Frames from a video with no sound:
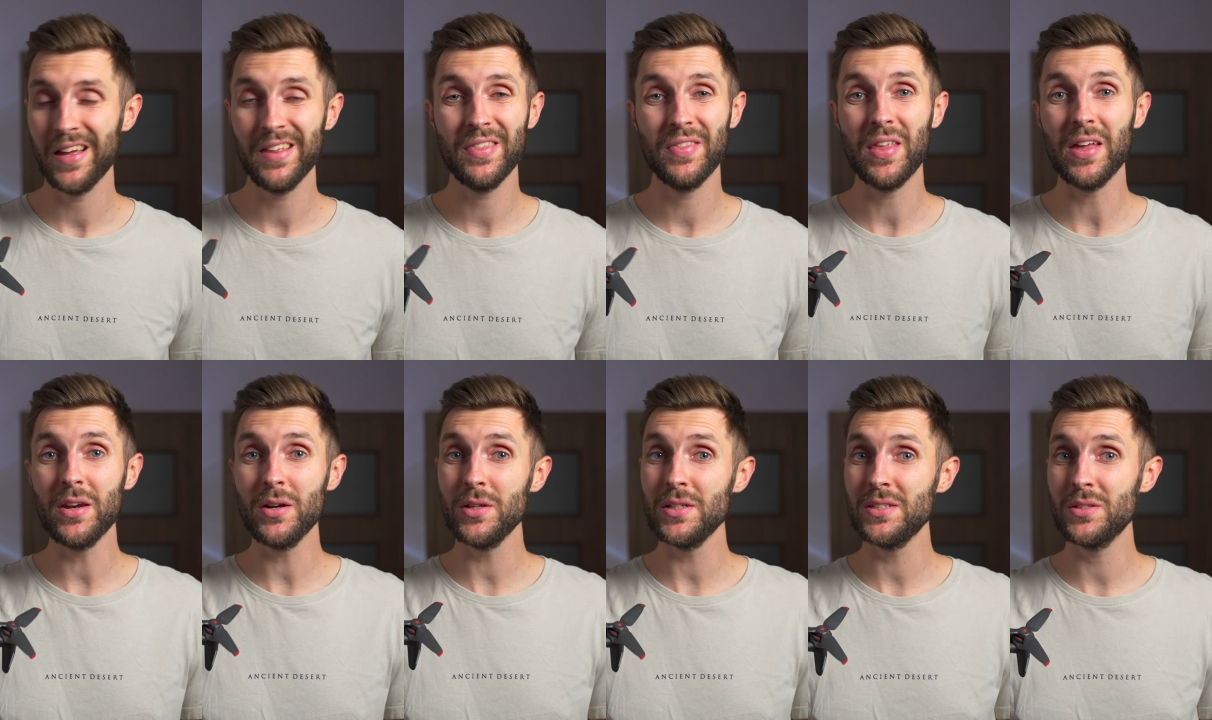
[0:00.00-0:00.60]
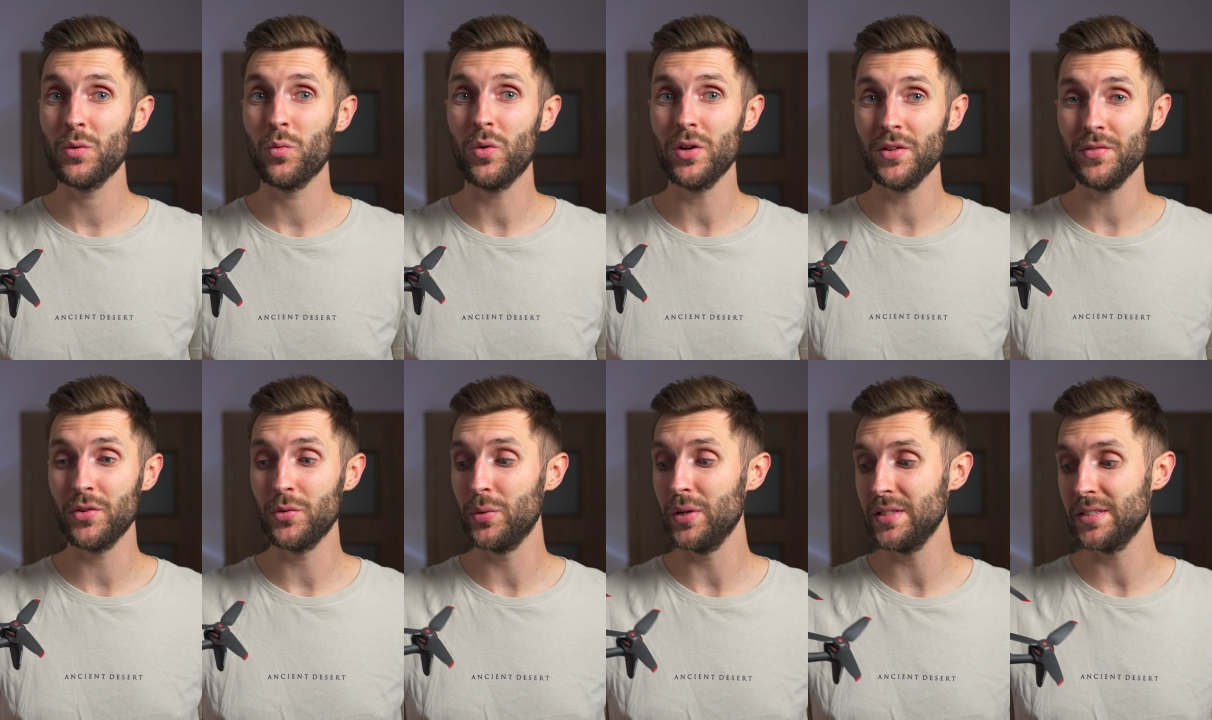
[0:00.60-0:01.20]
And that is one of
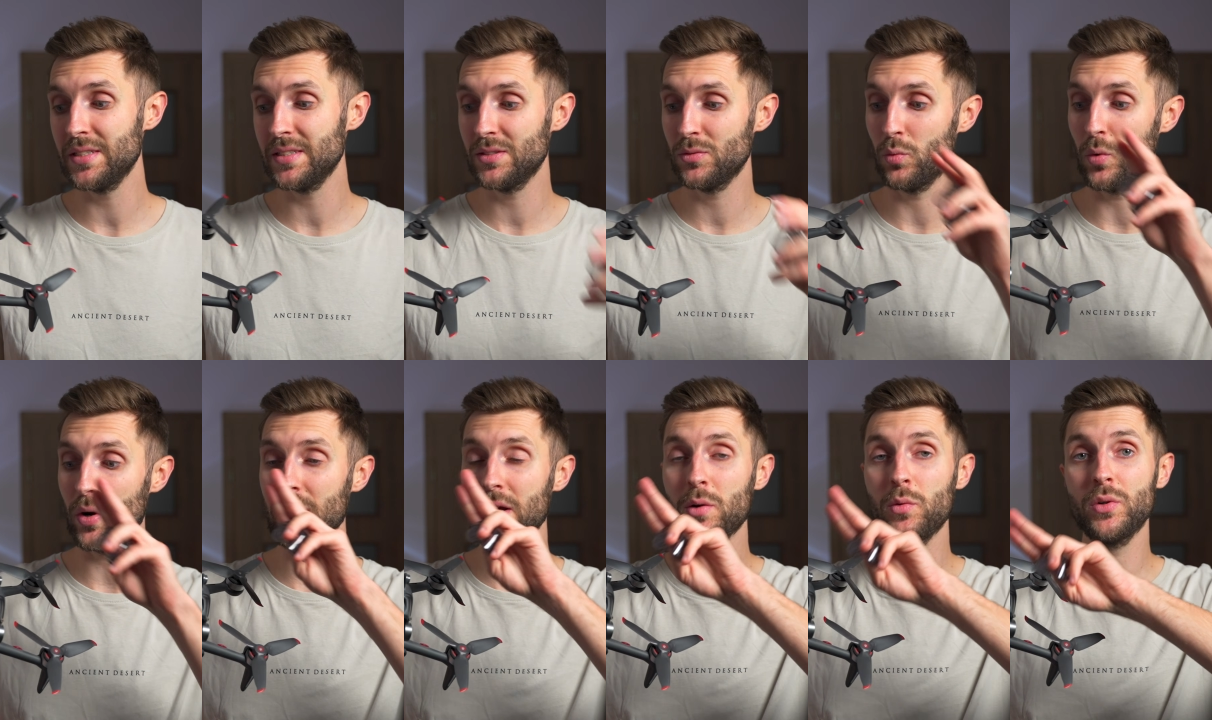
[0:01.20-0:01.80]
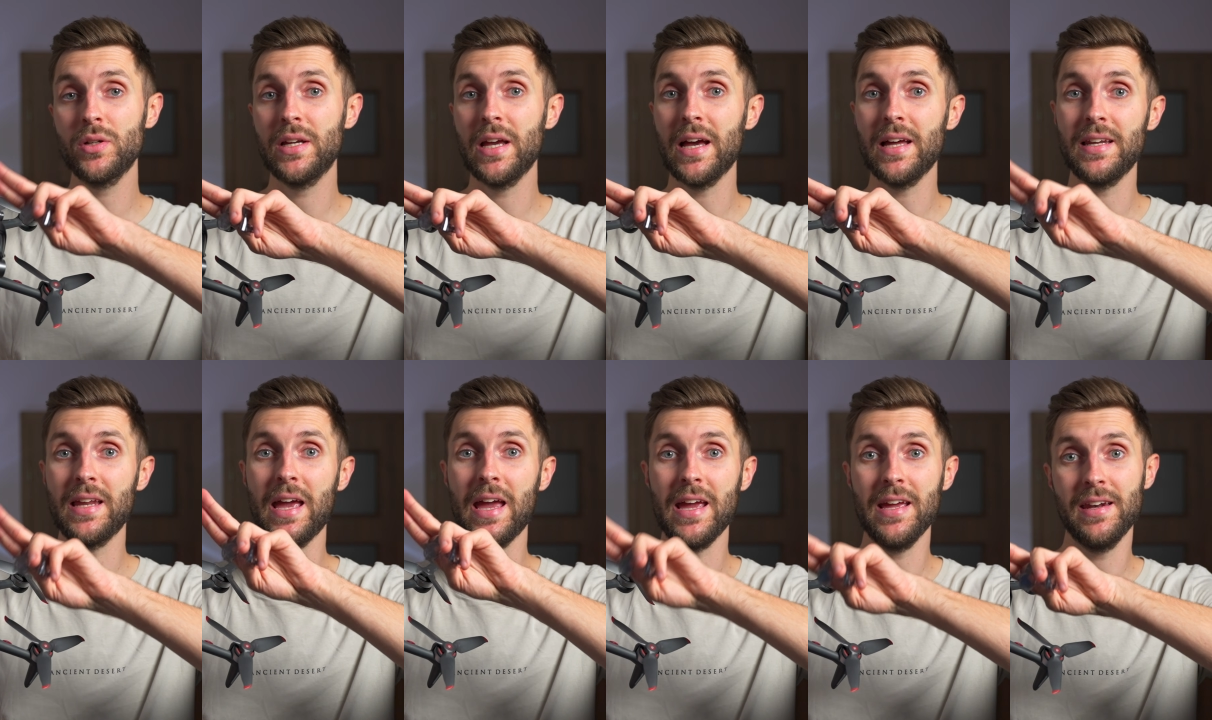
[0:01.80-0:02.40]
the reasons why I would
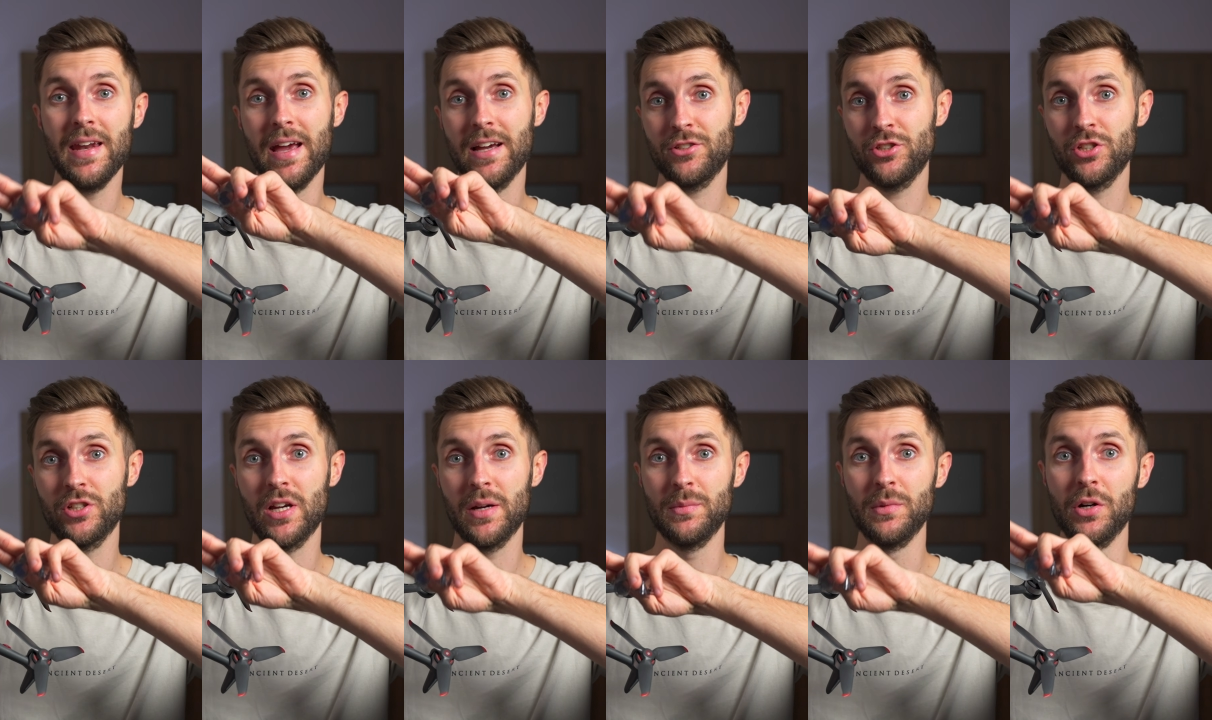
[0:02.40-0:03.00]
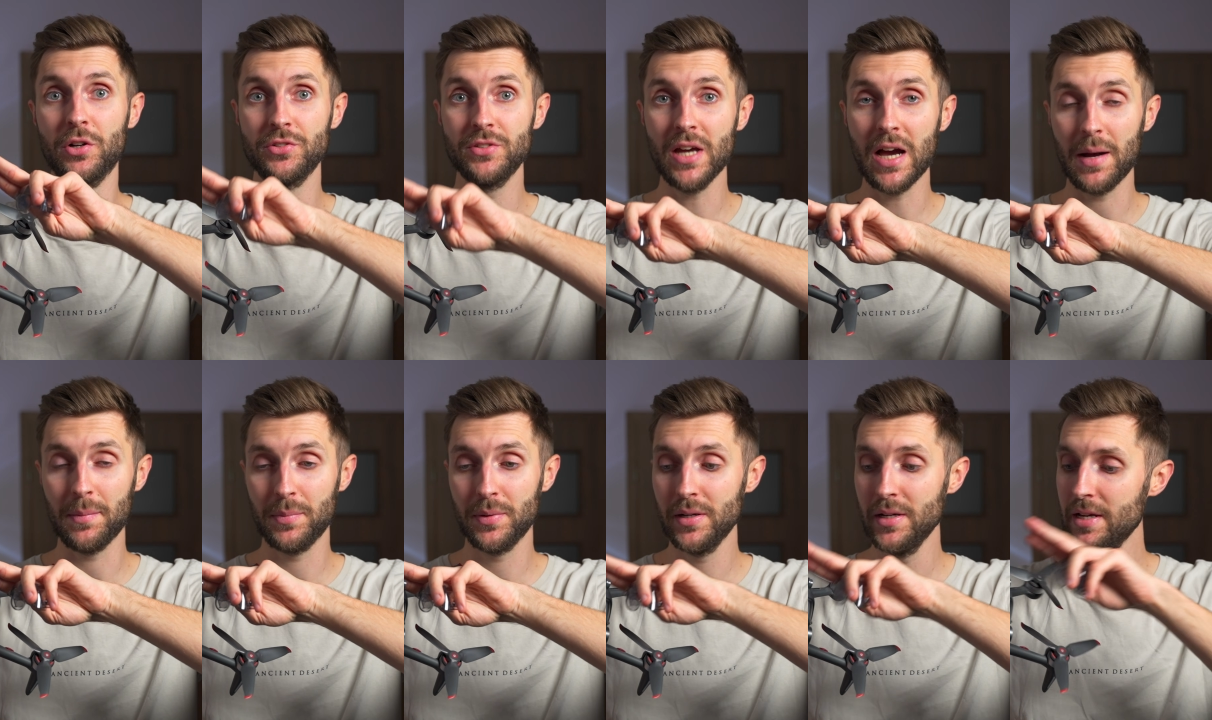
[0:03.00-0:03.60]
get an action camera on top.